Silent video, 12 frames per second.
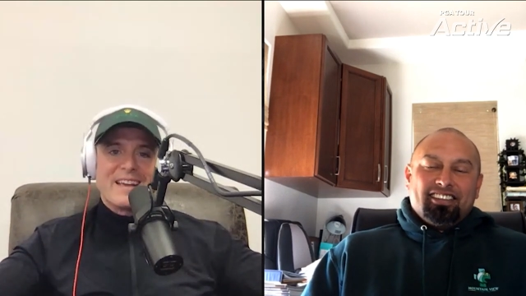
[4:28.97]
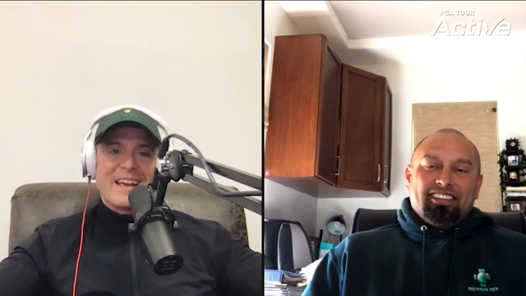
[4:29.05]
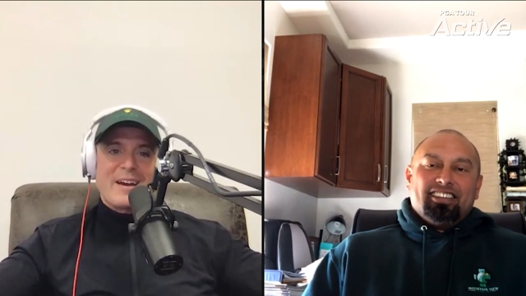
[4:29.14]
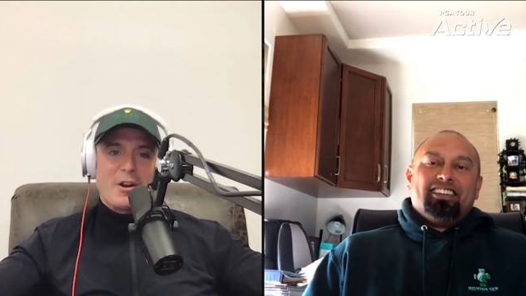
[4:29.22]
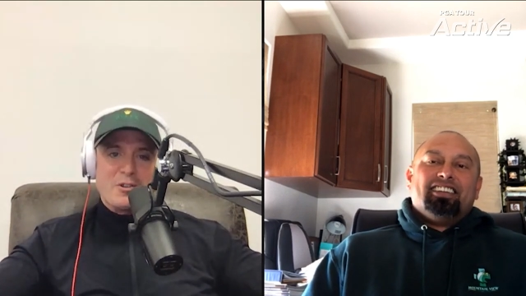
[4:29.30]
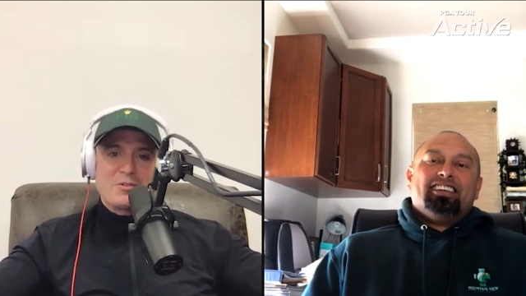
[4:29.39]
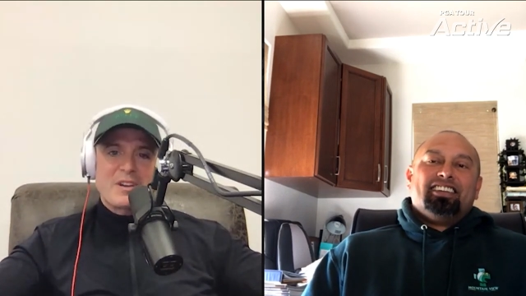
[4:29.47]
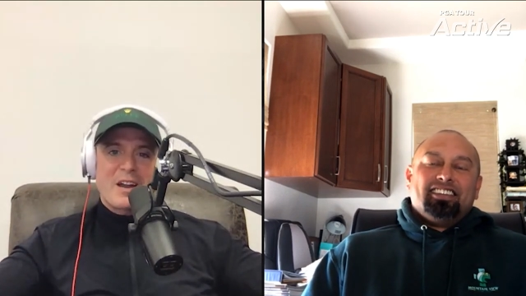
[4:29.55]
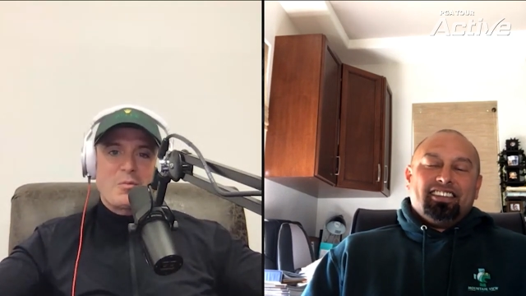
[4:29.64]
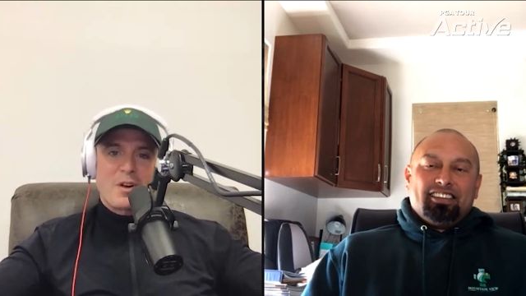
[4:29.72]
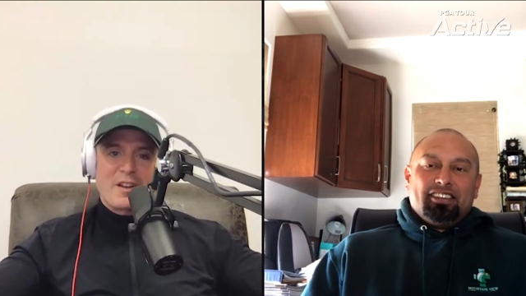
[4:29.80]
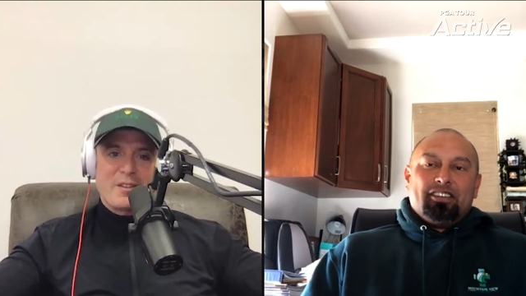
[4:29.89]
Speaker 1: Are you kind of
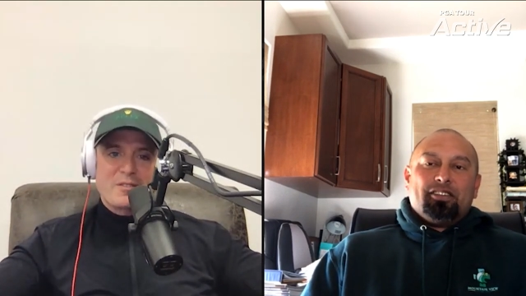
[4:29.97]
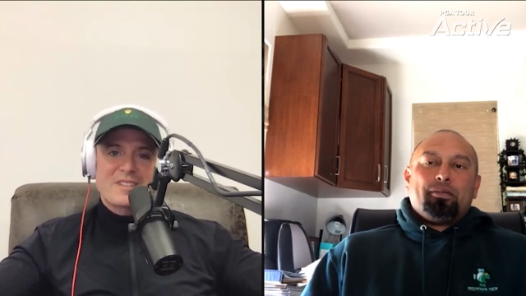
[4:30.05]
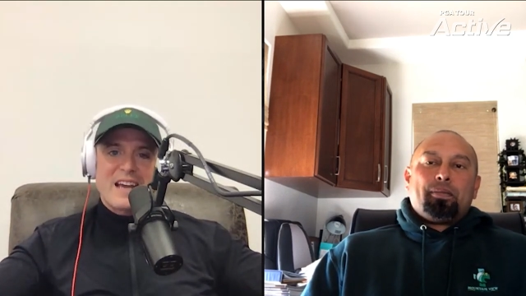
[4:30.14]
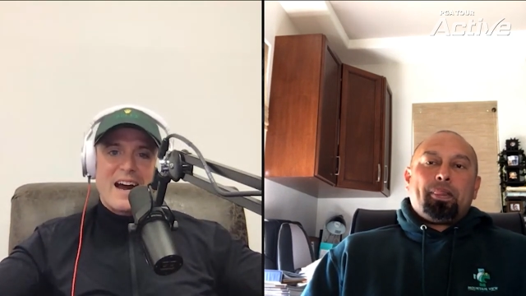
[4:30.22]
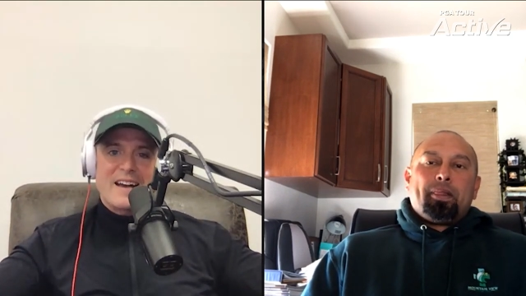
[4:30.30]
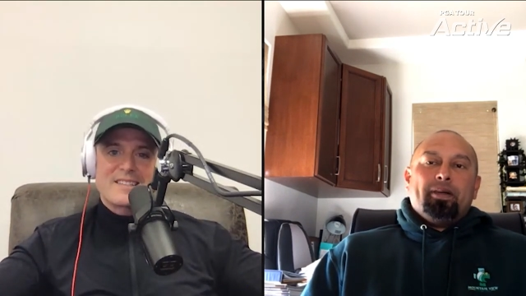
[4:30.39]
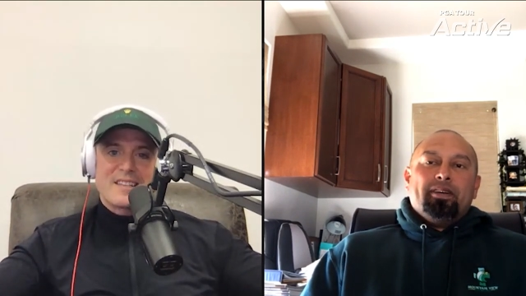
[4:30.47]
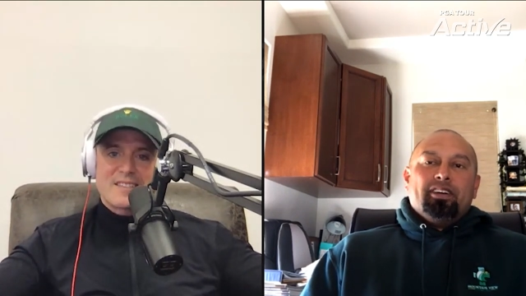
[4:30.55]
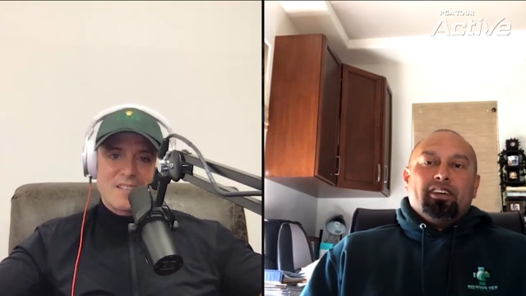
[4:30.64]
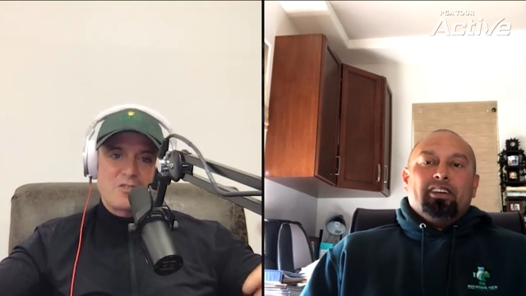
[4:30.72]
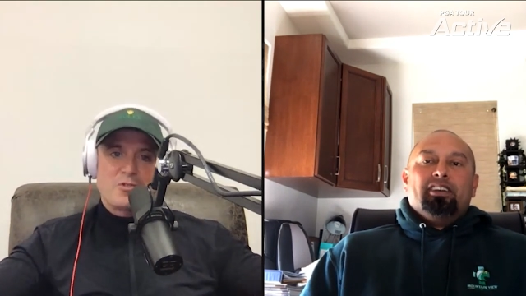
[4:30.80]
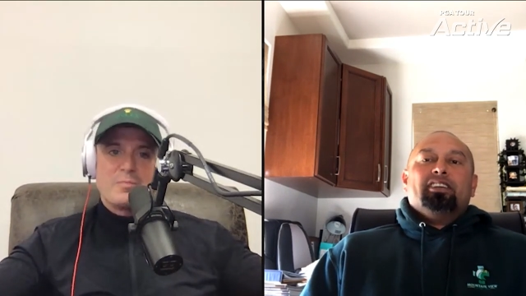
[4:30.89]
one of those guys that
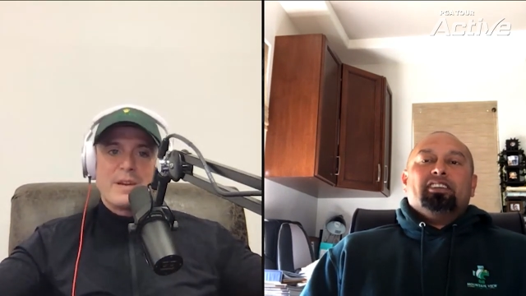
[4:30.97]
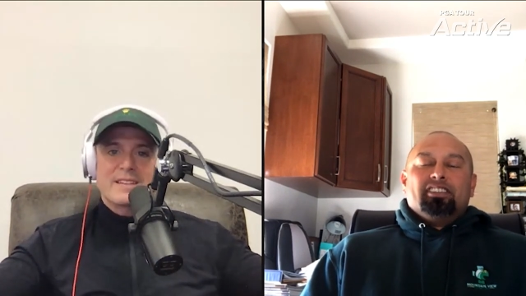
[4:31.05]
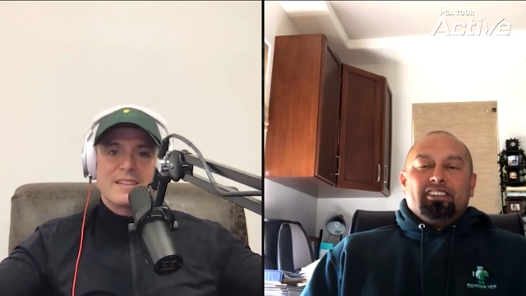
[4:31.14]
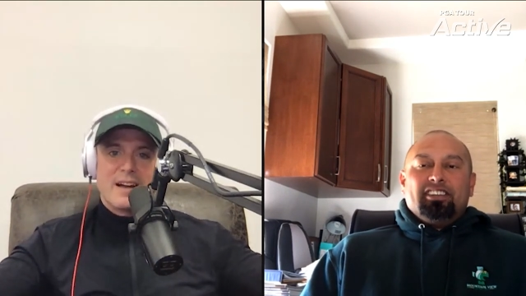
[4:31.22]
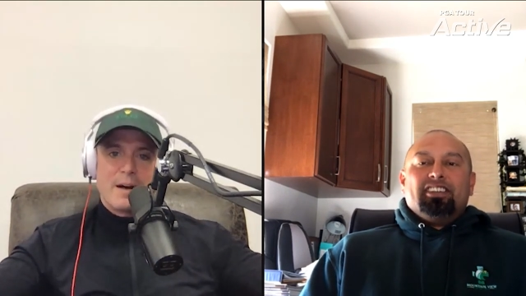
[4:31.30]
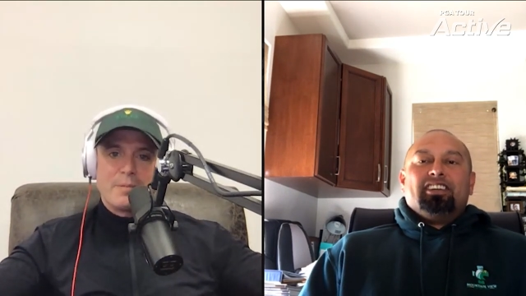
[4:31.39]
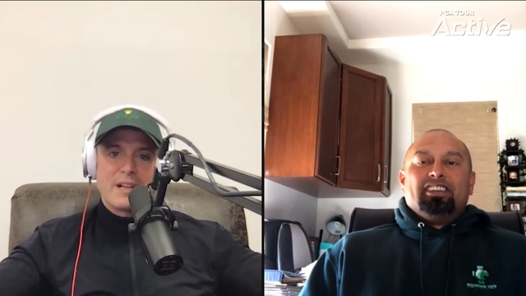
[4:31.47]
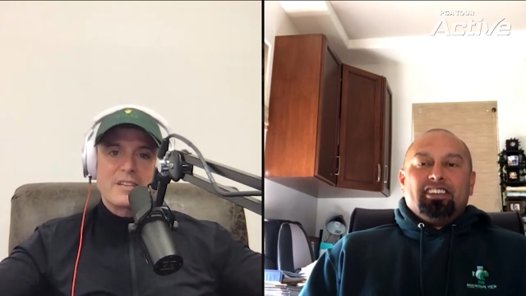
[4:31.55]
since you picked it up, like